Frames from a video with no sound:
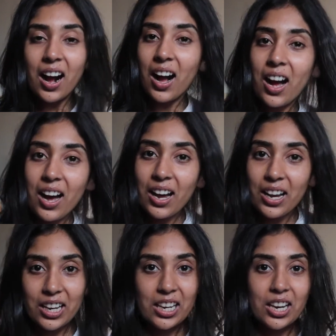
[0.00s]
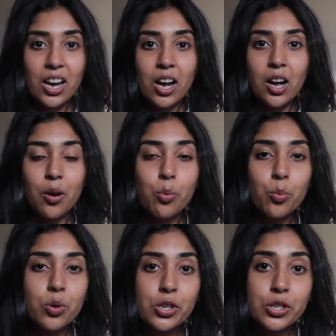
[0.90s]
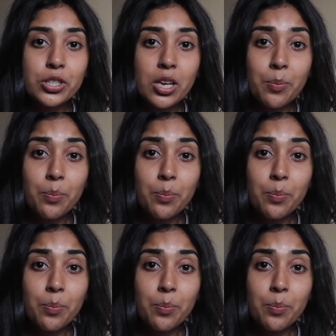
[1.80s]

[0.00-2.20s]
I was